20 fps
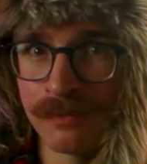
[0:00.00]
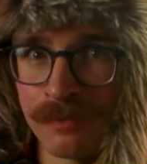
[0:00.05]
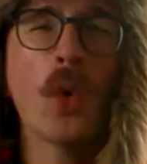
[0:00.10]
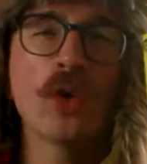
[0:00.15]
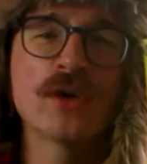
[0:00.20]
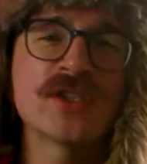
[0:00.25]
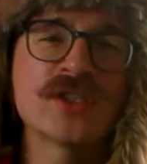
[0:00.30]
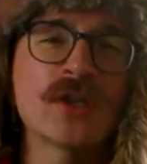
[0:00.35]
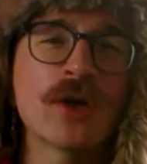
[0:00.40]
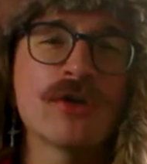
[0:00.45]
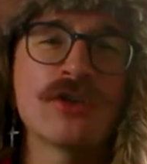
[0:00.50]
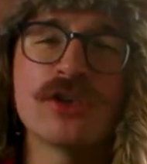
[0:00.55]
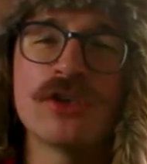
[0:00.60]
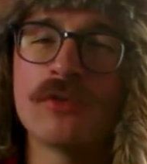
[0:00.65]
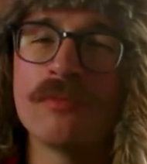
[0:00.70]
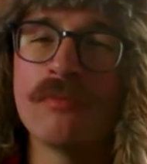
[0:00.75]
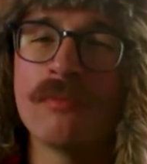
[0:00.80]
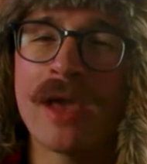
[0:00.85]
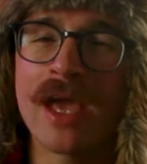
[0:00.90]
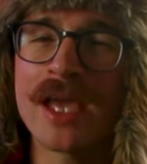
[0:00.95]
Also, you
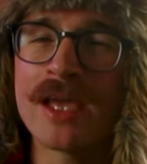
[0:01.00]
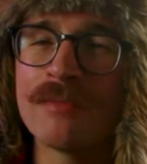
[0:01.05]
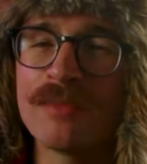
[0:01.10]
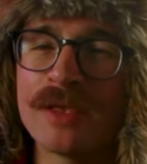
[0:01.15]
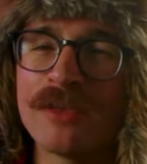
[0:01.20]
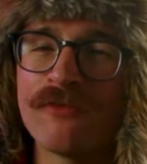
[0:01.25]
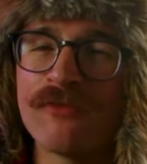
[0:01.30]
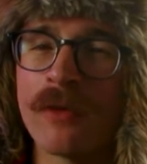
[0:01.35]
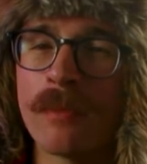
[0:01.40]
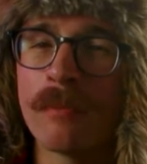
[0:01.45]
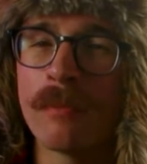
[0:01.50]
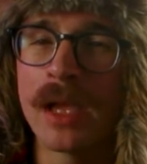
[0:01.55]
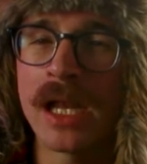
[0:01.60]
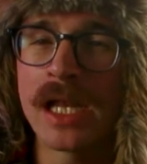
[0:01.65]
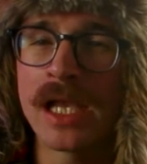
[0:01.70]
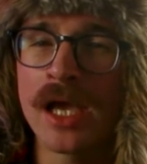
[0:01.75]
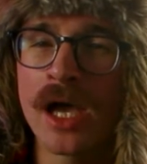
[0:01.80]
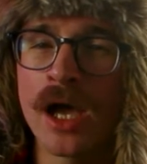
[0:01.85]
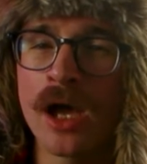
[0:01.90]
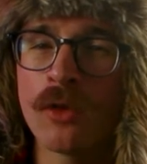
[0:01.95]
may be
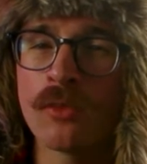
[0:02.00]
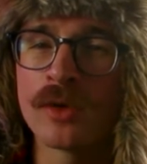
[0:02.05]
familiar